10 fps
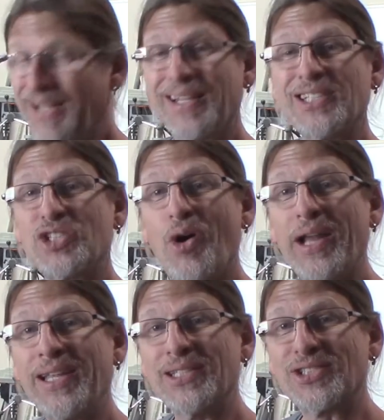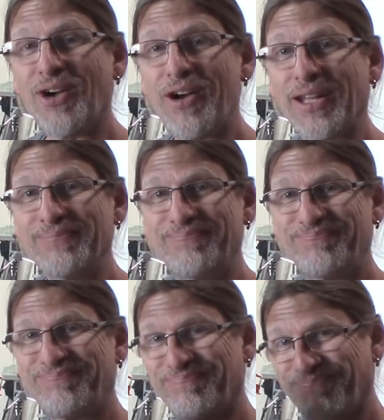Let's go ahead and get started.
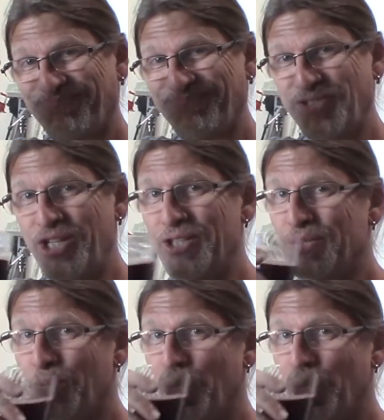Cheers.